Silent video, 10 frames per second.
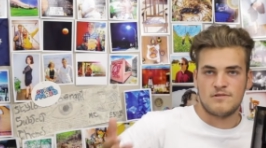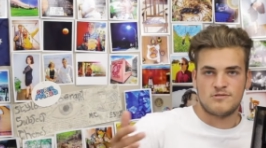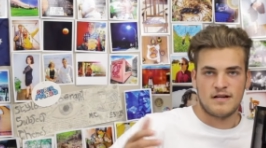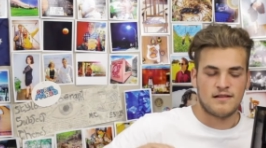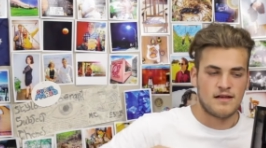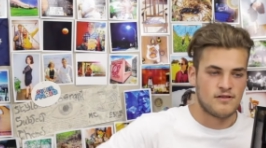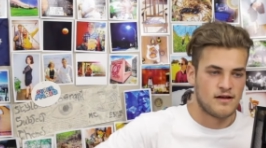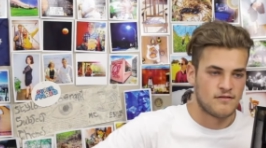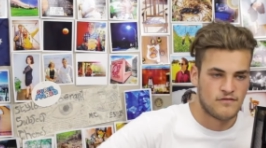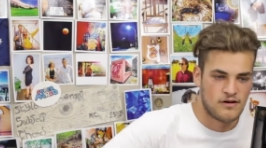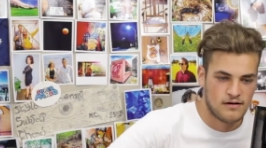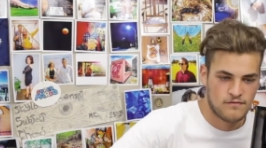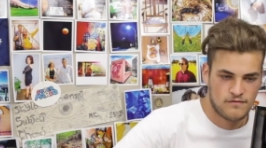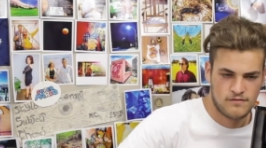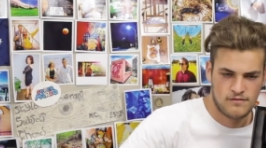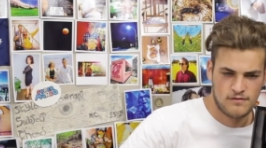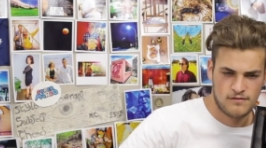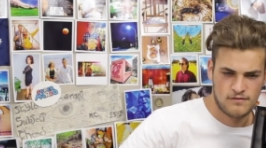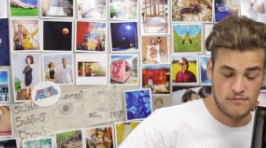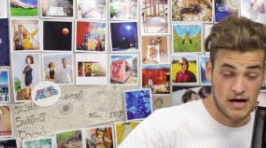Mitchell had to leave at 5.
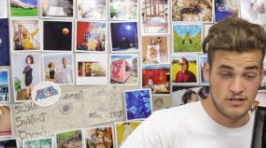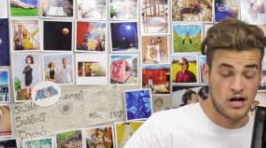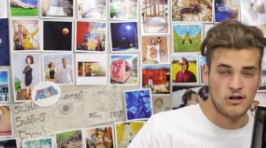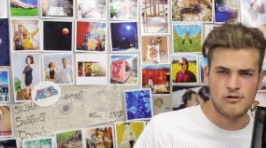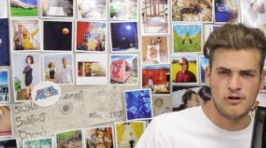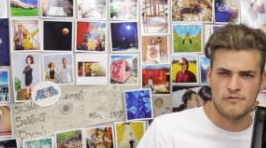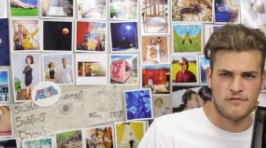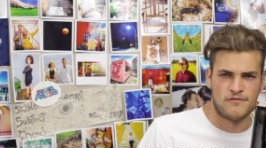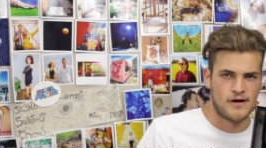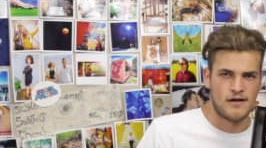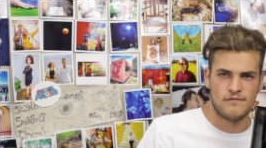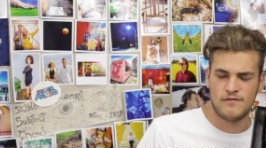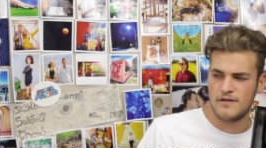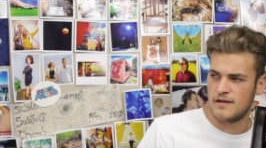Actually, I don't know if it was 5.